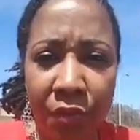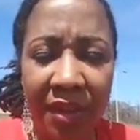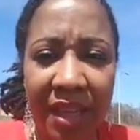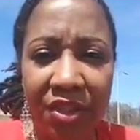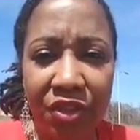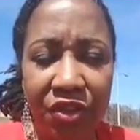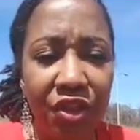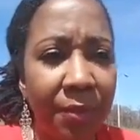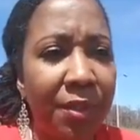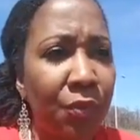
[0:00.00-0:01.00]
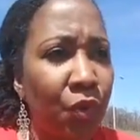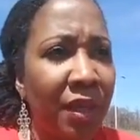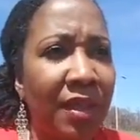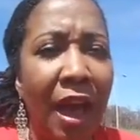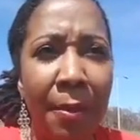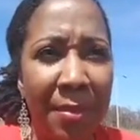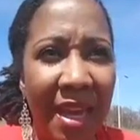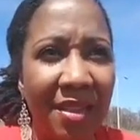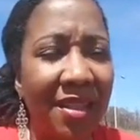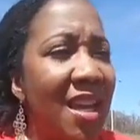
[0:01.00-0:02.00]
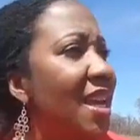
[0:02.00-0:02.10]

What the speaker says: relationships with our mates.